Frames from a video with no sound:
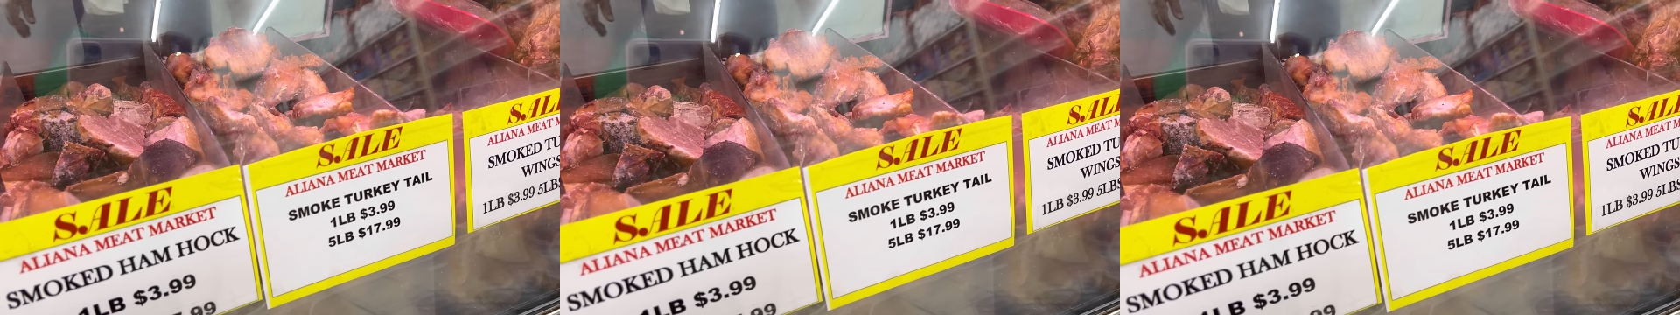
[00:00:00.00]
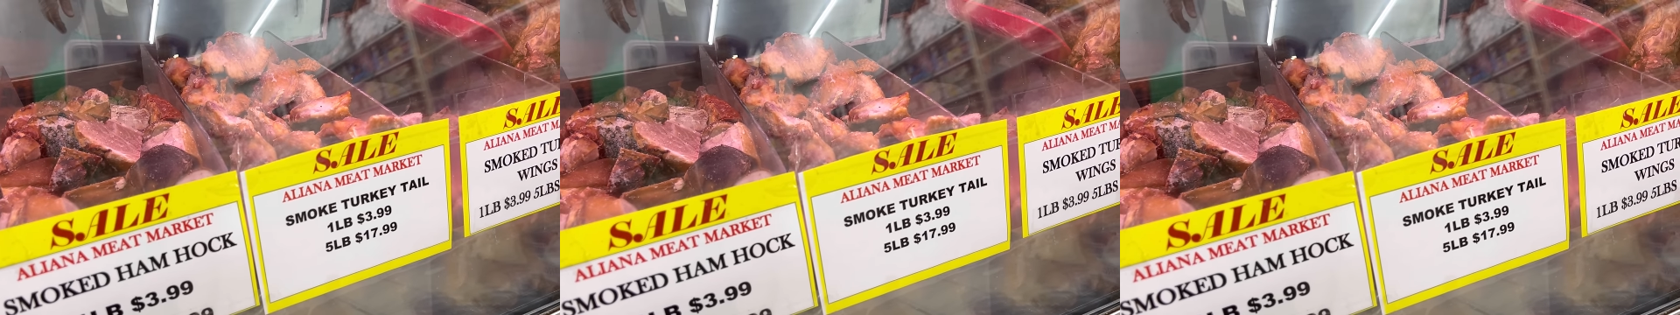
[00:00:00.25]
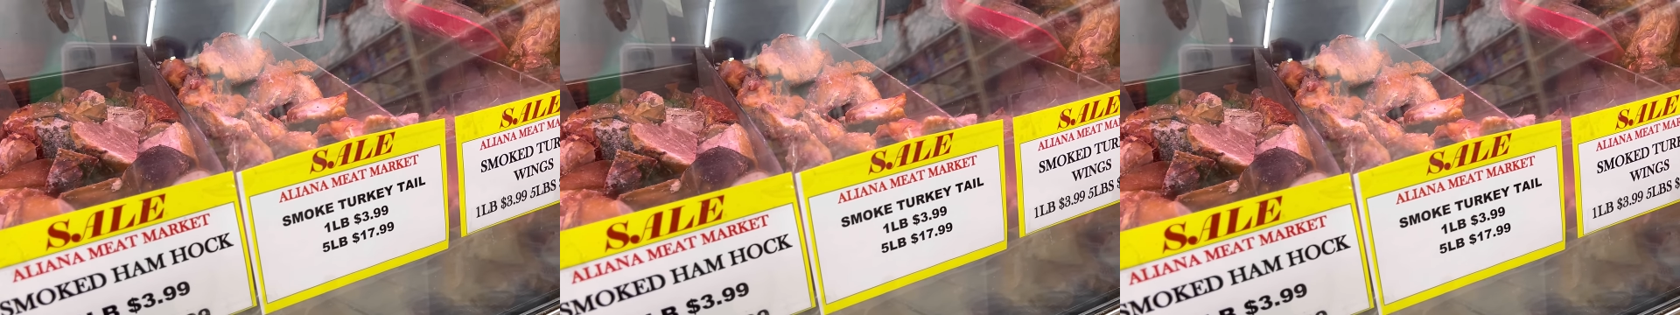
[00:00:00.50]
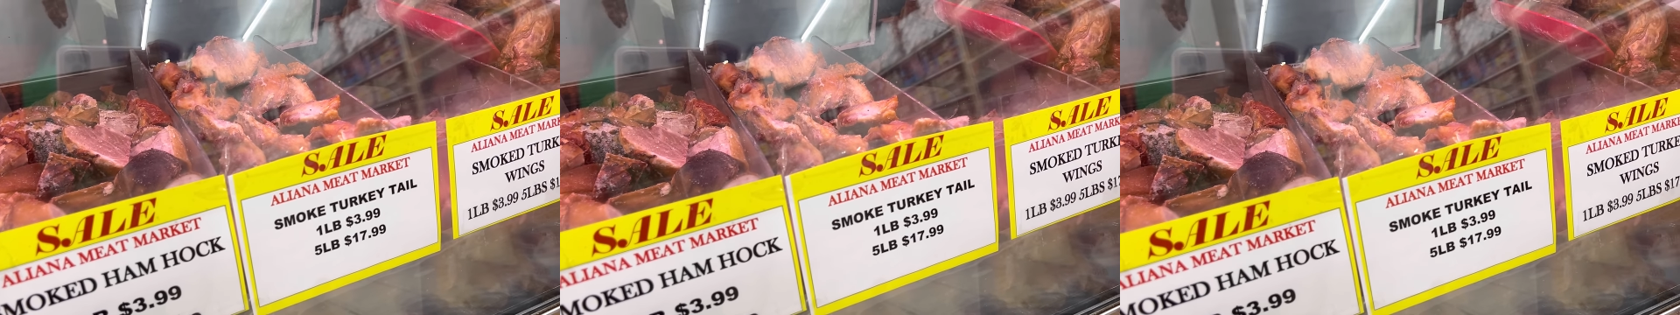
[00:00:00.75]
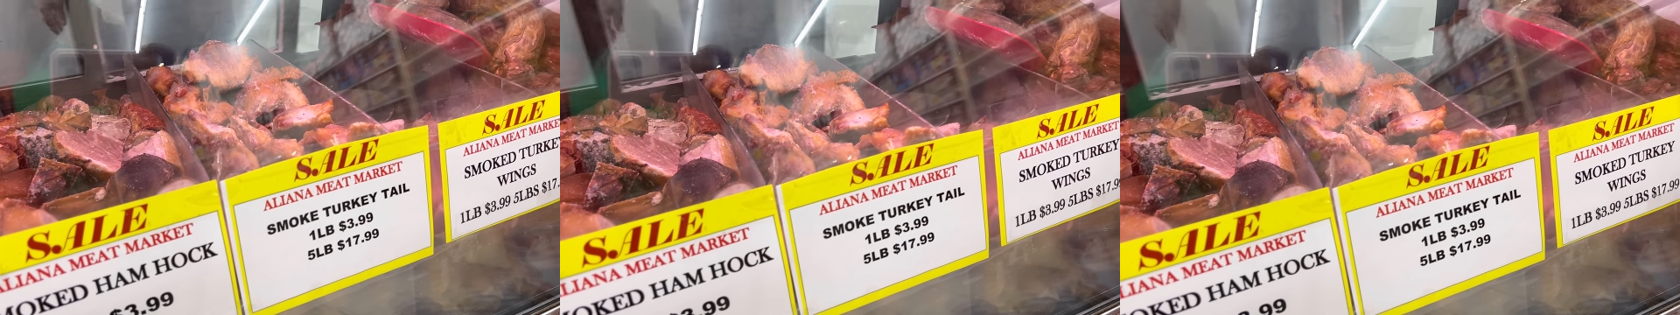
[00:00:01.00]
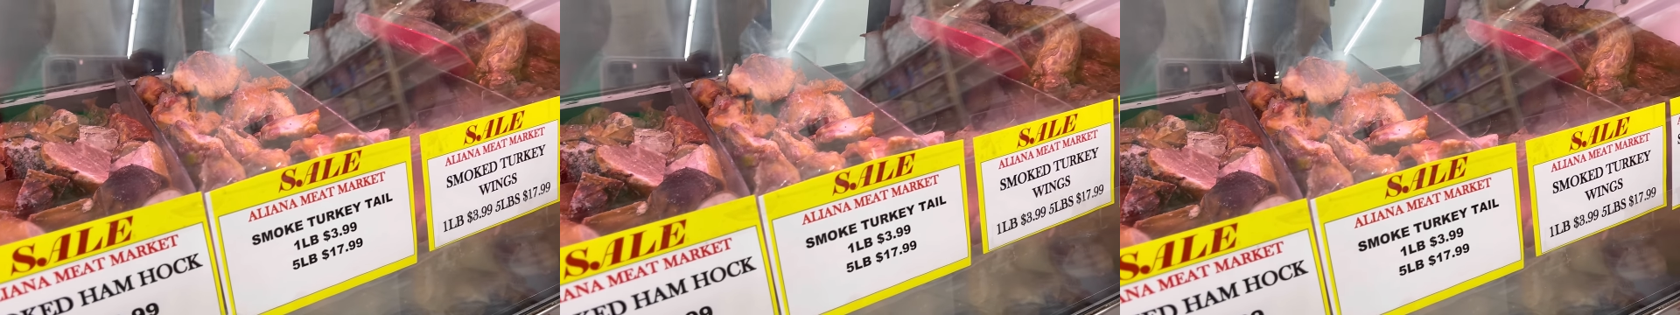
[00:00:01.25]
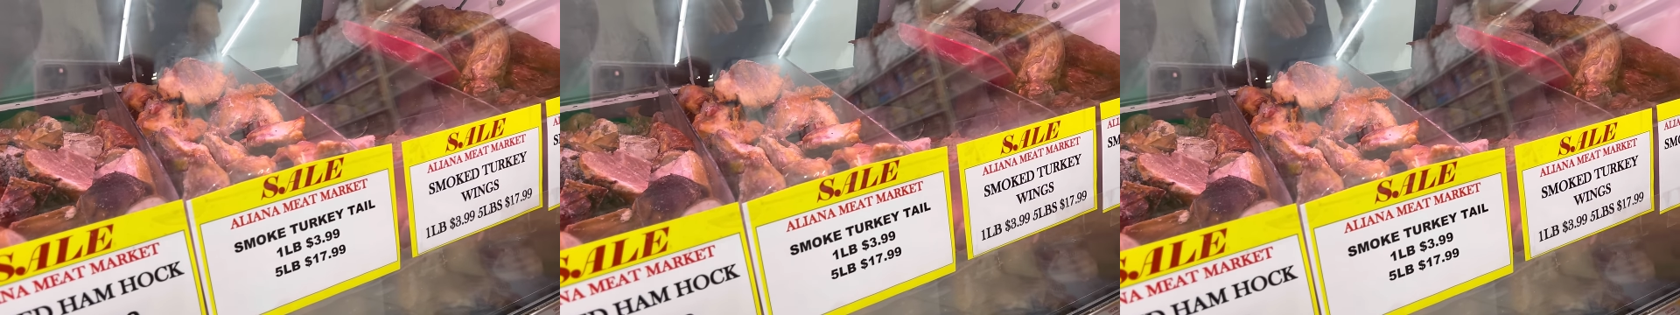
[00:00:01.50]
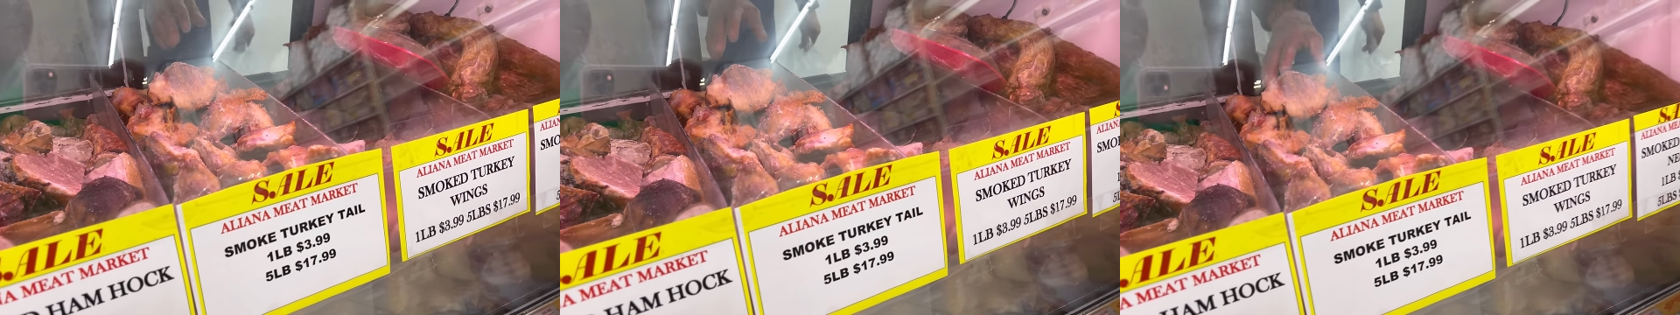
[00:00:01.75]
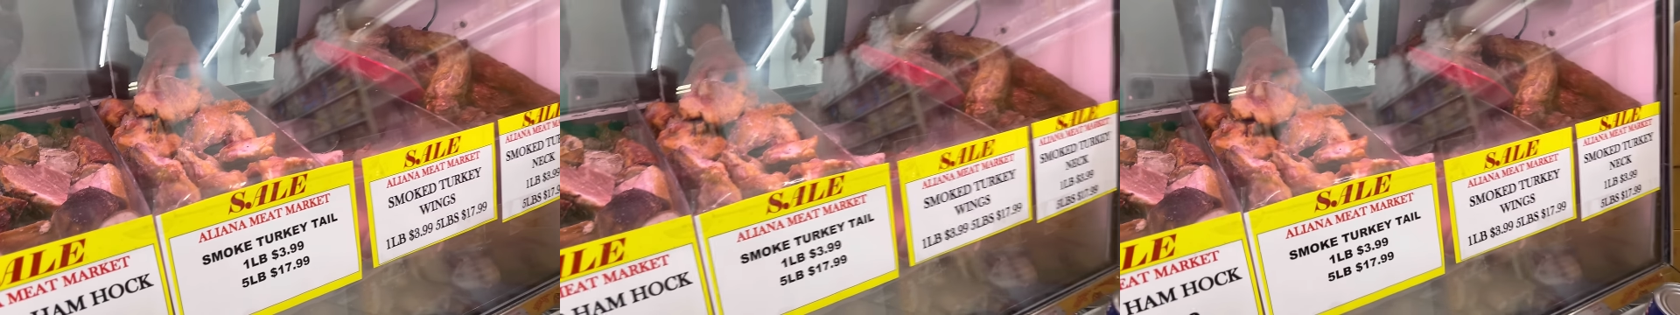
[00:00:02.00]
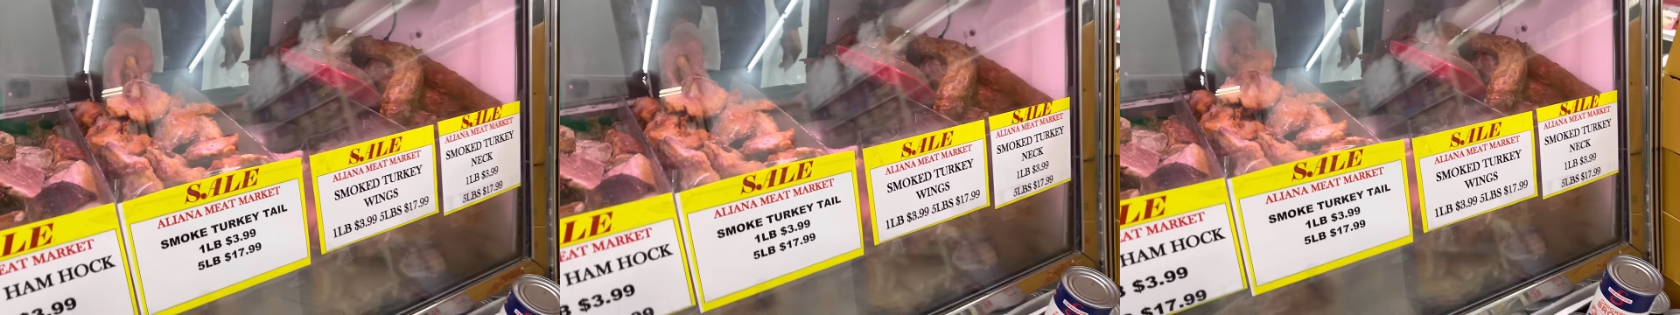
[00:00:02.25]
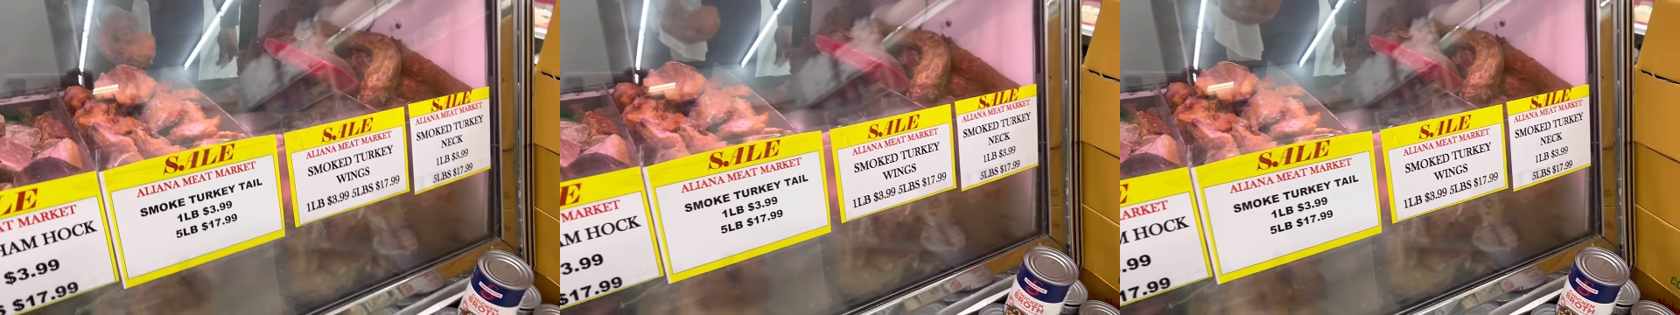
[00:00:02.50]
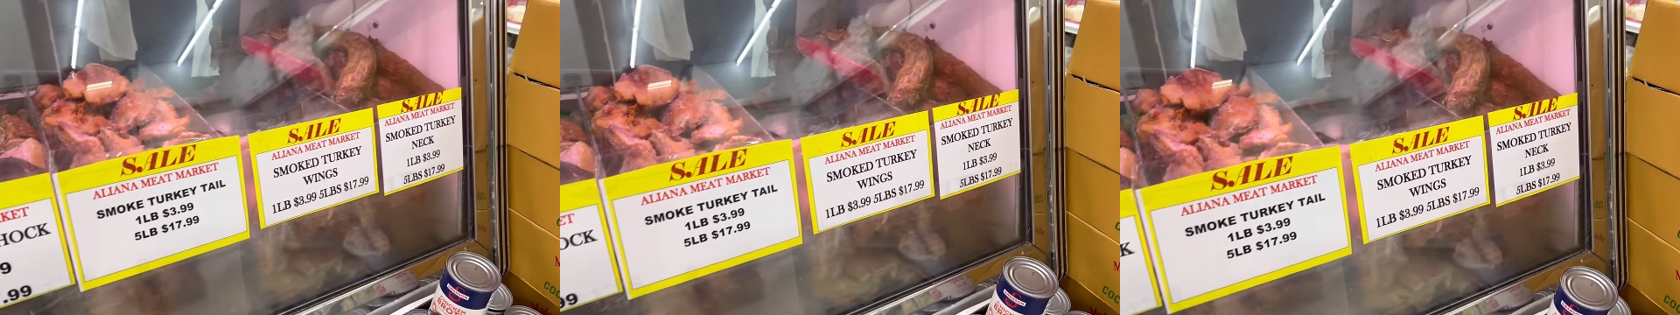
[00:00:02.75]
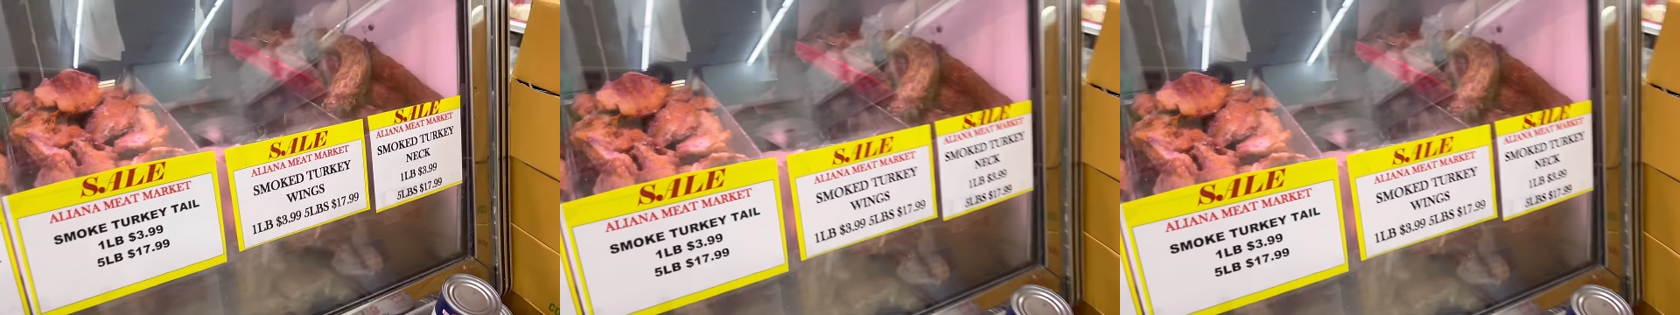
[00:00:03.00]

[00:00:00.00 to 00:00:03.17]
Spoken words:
Nobody's mouth can be seen.